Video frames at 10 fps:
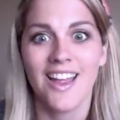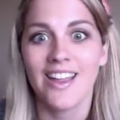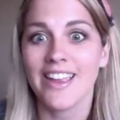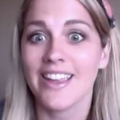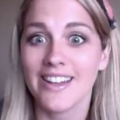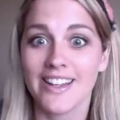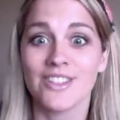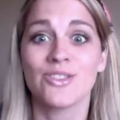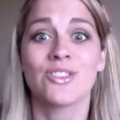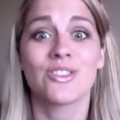It
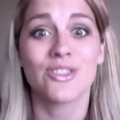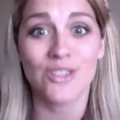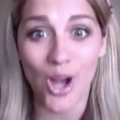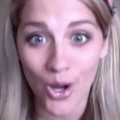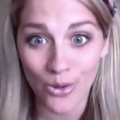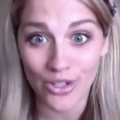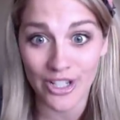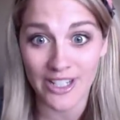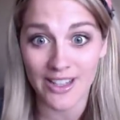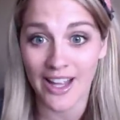is so
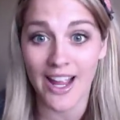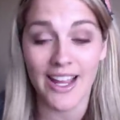good. Like I